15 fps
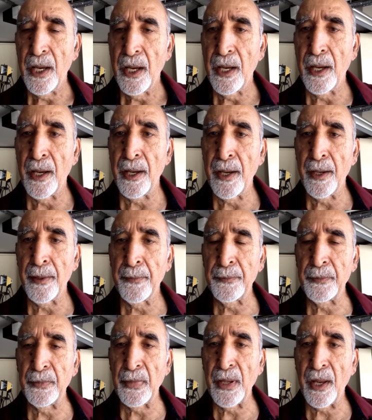
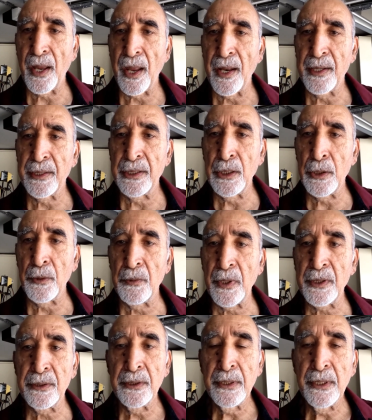And you know
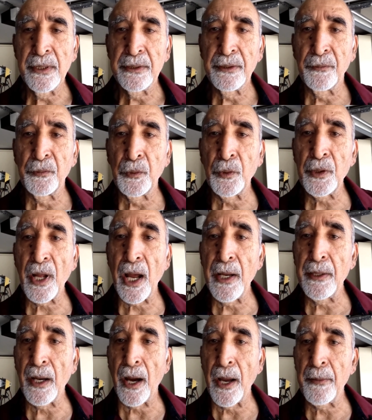what? The Ford
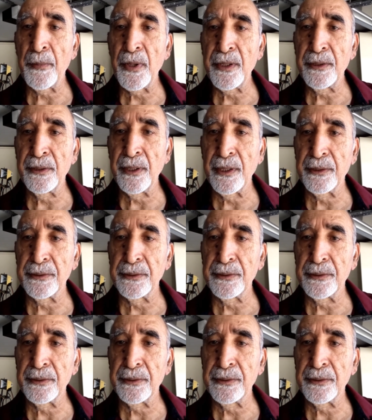hybrid